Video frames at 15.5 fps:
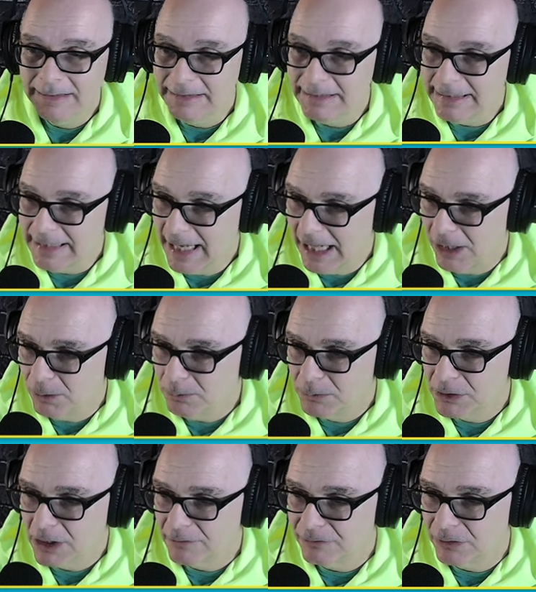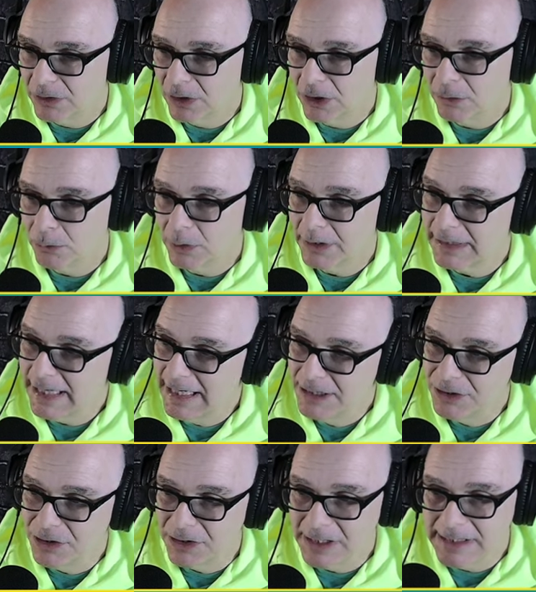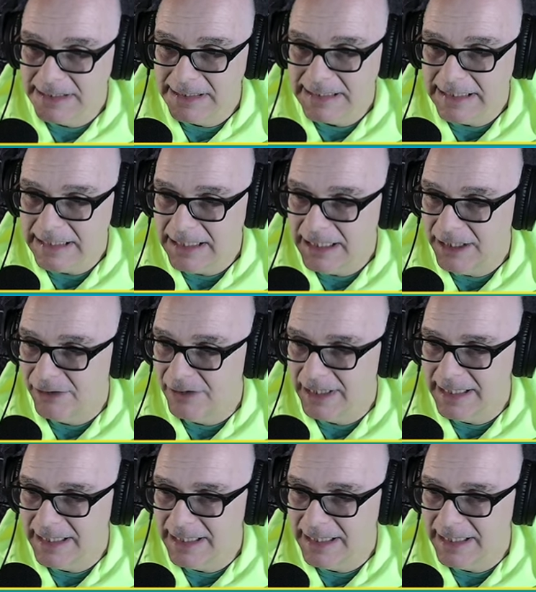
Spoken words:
The album cover artwork, as you can see here,